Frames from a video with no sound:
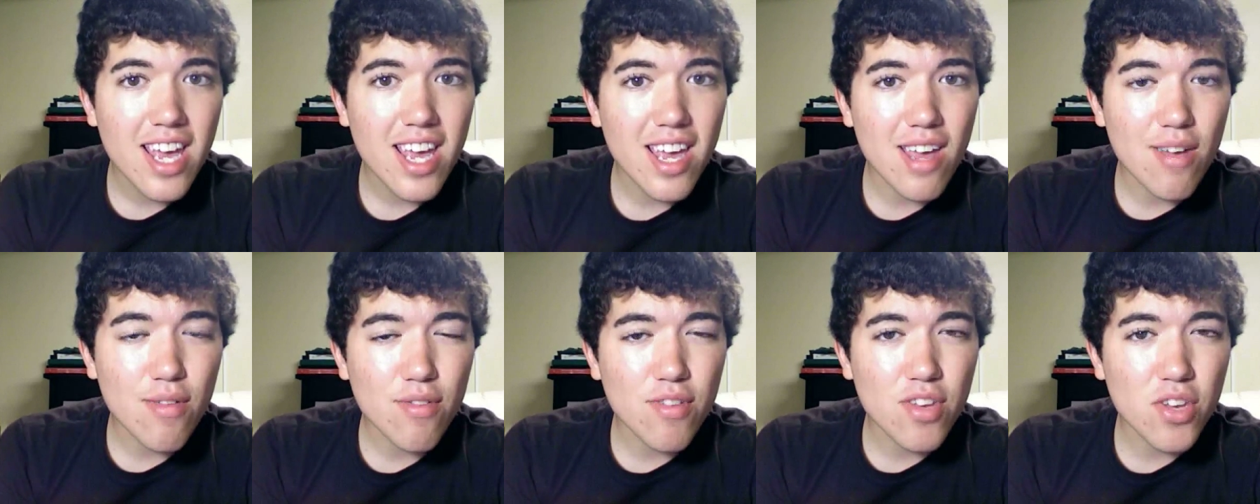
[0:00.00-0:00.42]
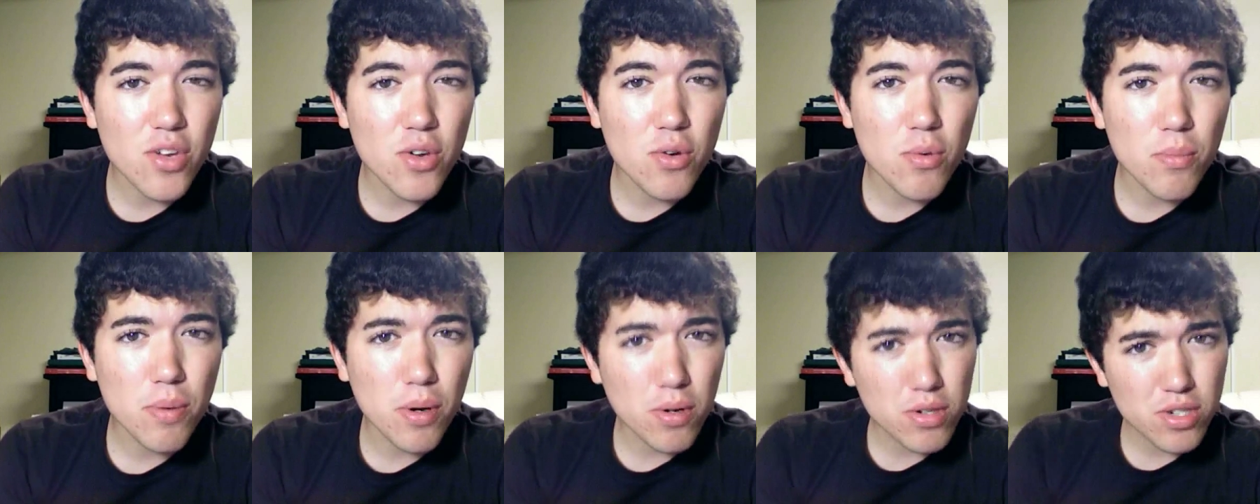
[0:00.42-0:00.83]
if
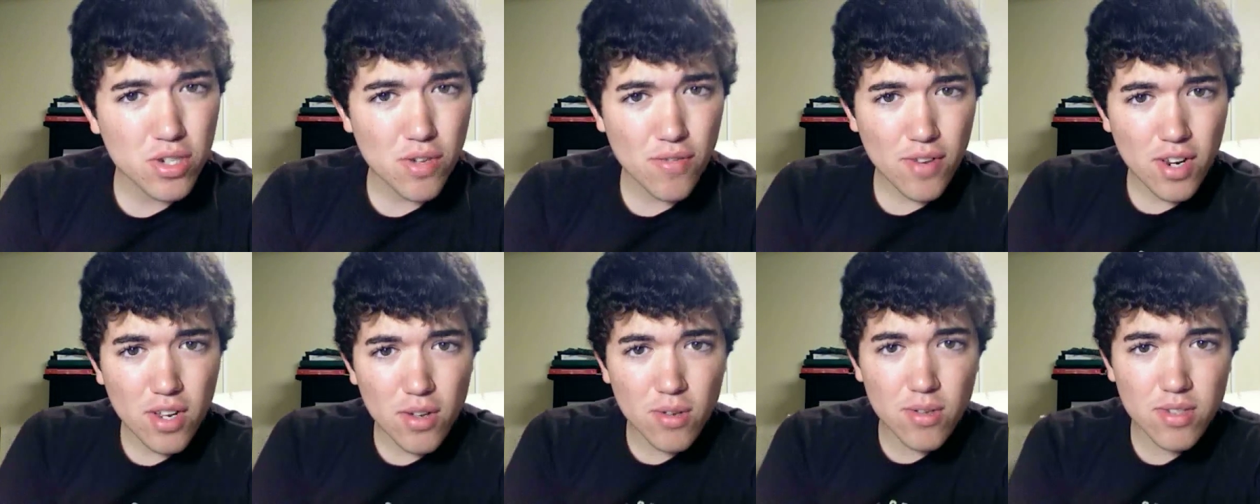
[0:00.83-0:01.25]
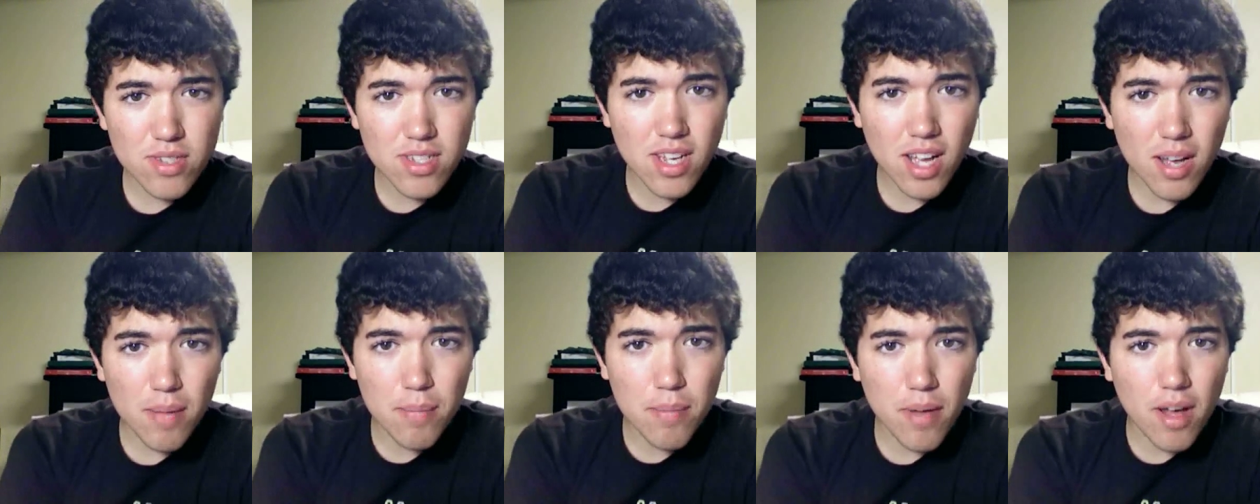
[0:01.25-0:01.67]
you post your
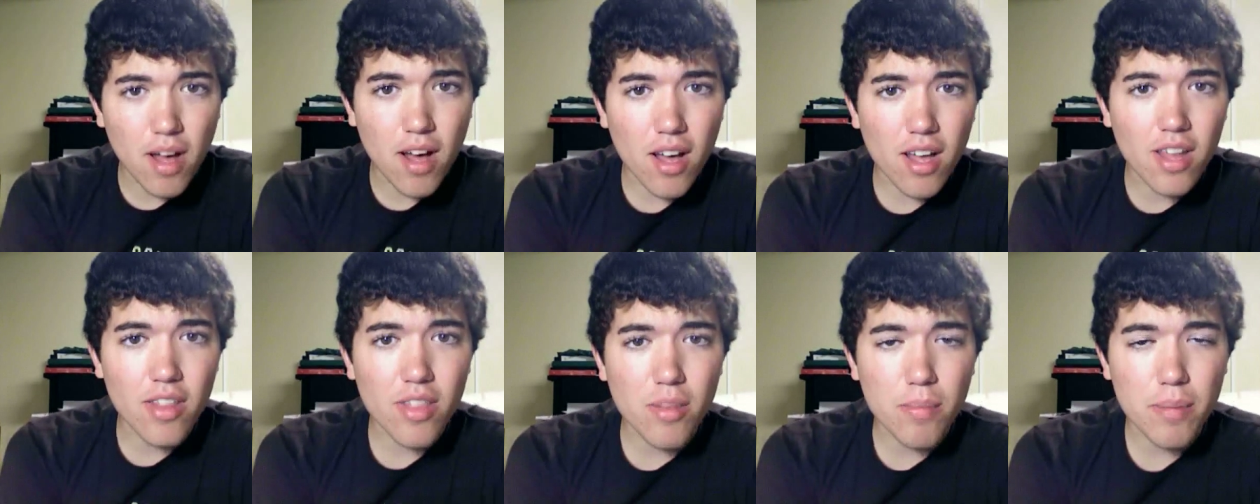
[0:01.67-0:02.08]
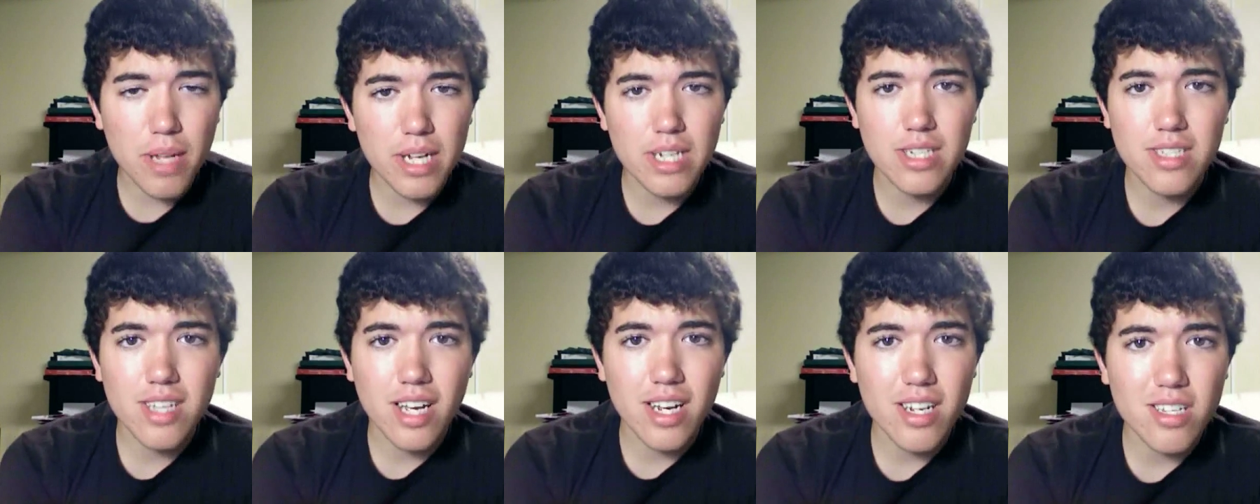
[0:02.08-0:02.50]
videos up on the
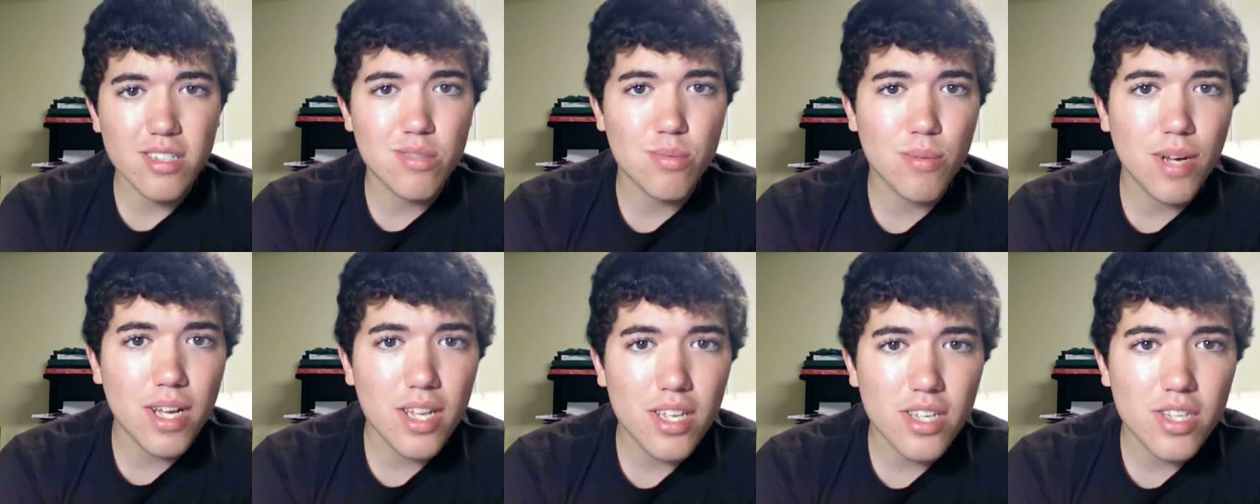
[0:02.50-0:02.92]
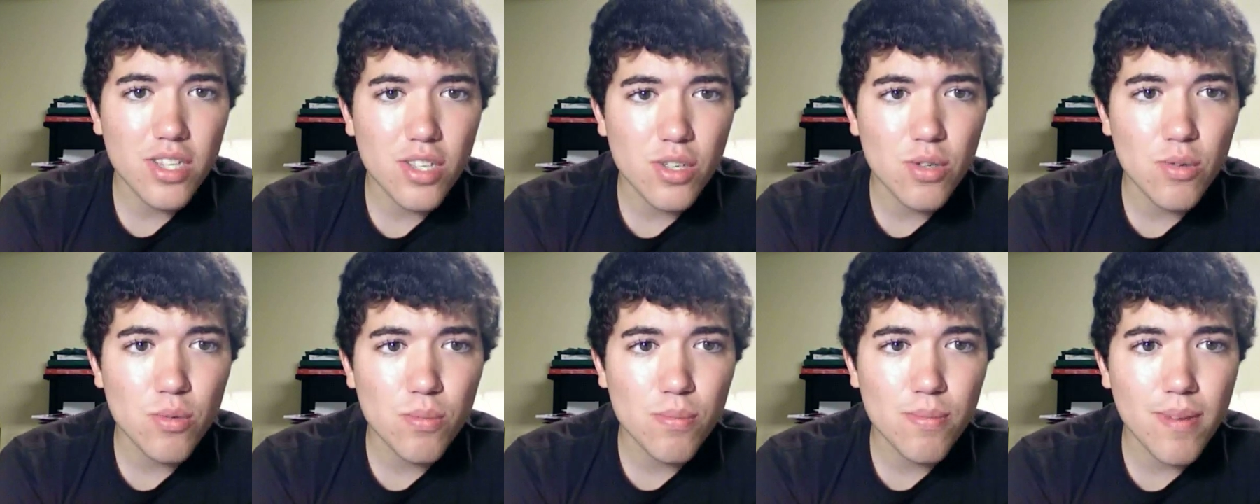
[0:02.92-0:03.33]
blog site as well,
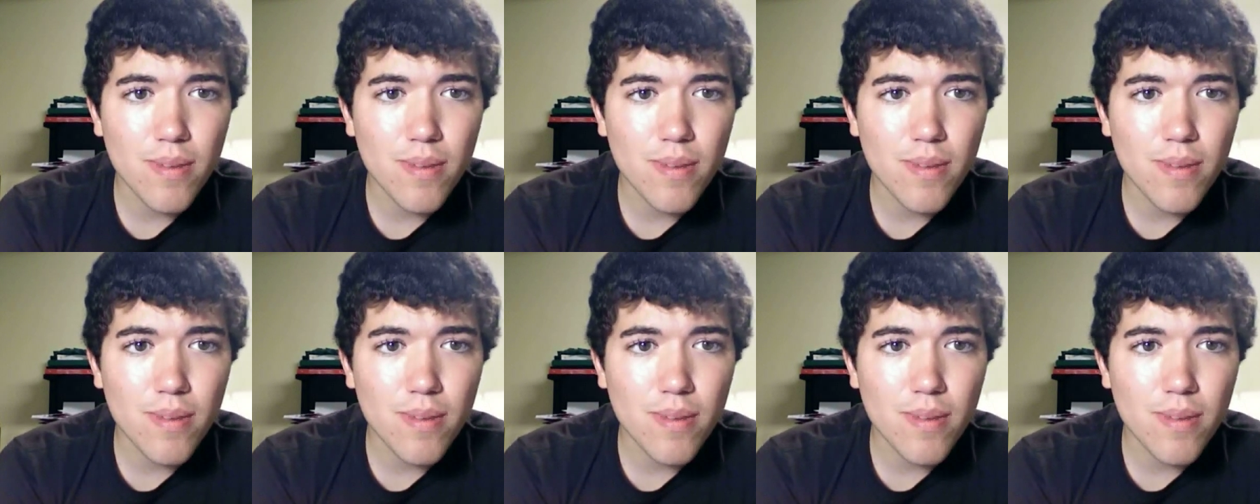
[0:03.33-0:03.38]
you